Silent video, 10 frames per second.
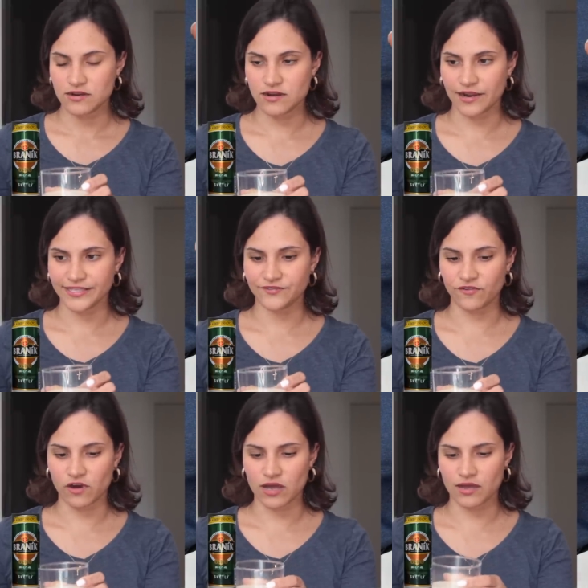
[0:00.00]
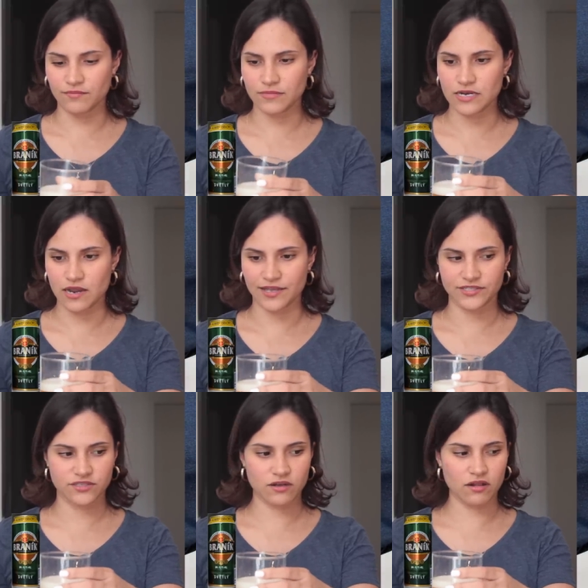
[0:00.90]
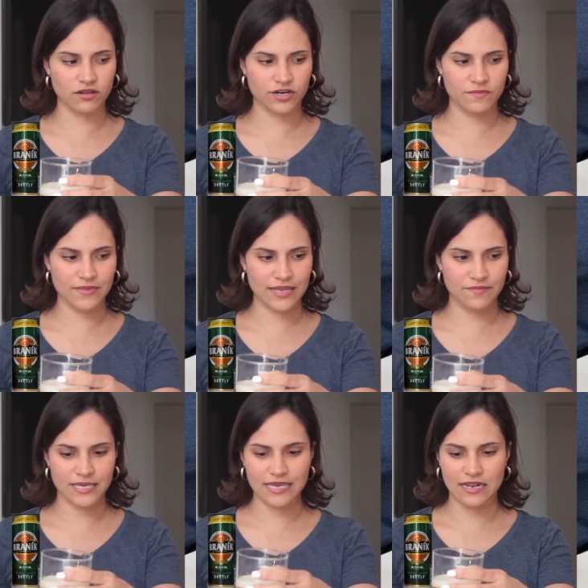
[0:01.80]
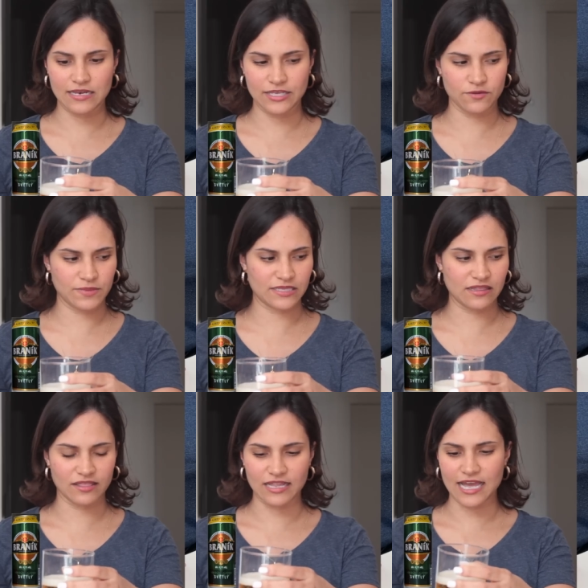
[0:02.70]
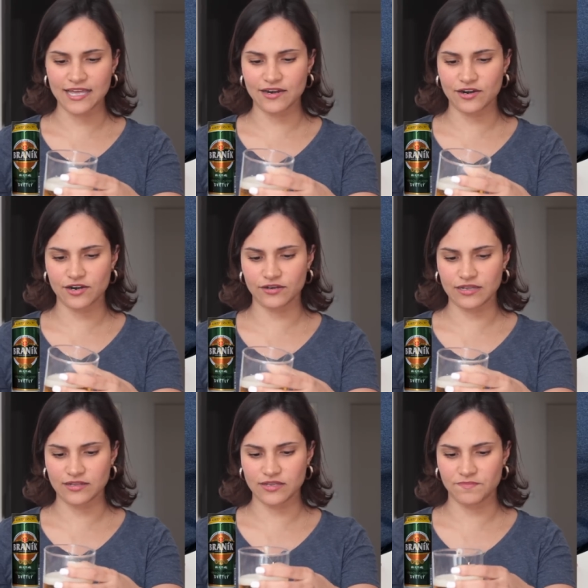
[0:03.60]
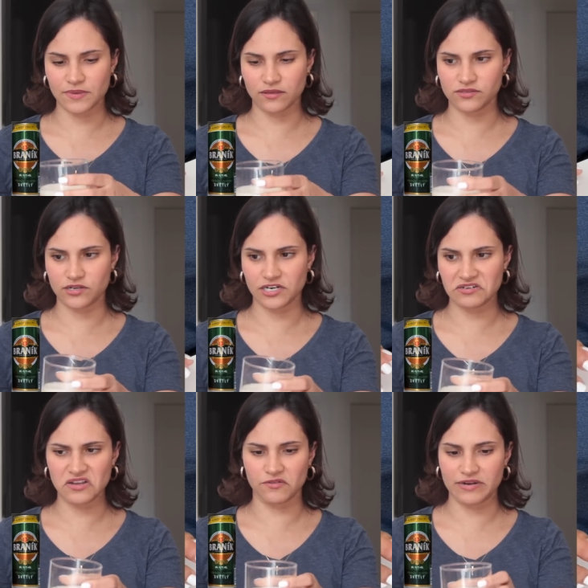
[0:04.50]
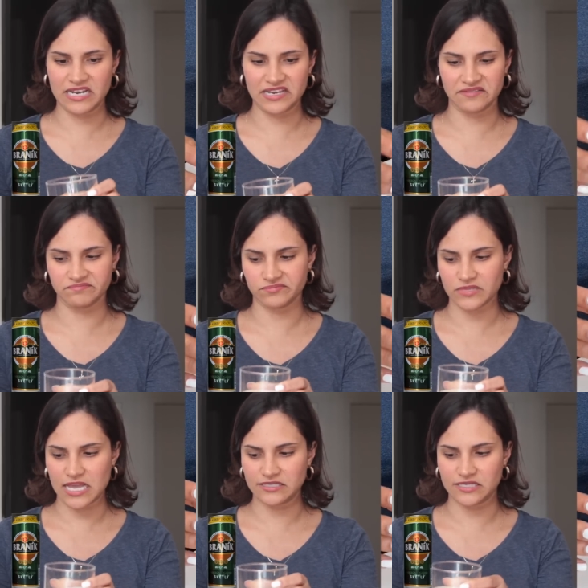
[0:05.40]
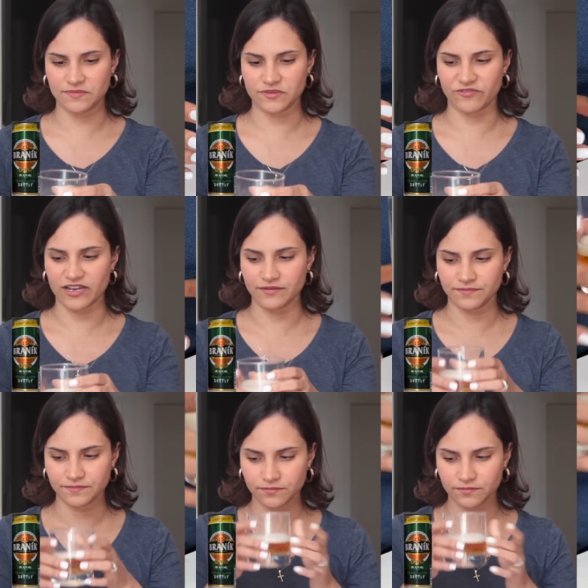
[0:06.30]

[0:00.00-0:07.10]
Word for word: Nice foam, nice color, maybe a little bit lighter than the Pilsner. Not really, it seems fine.